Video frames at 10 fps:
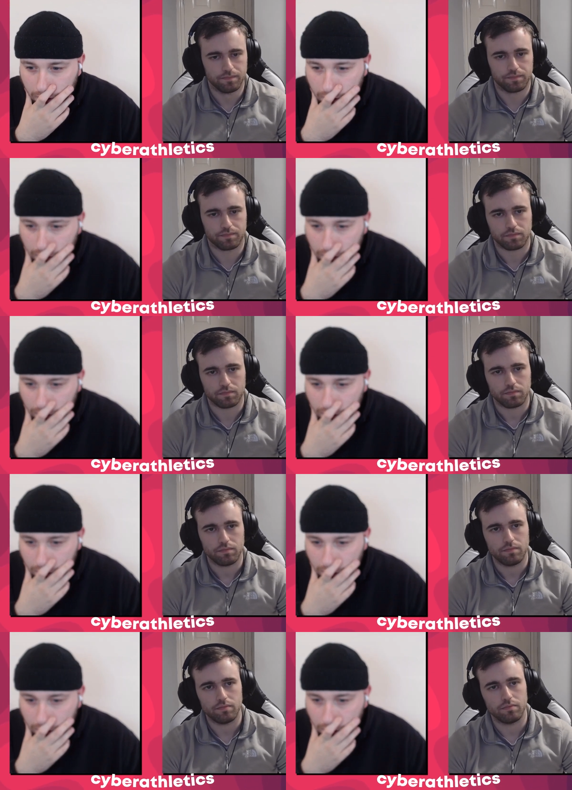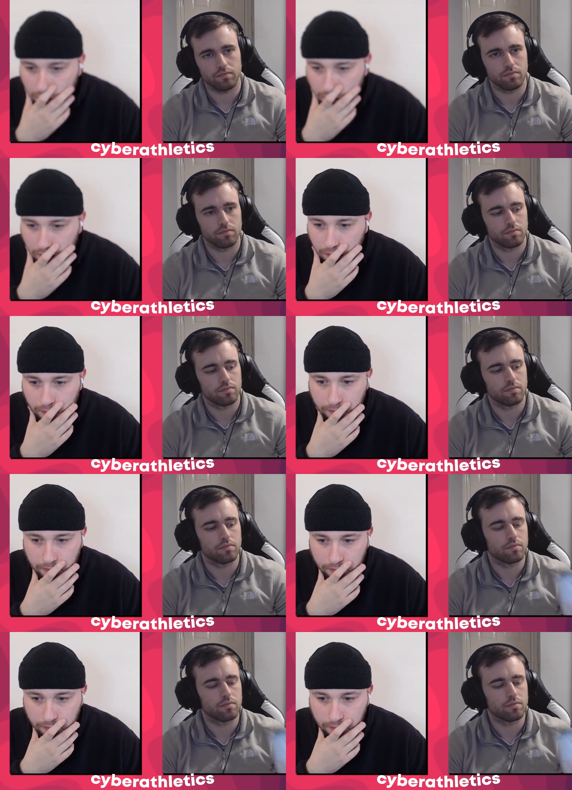No one is speaking in this clip.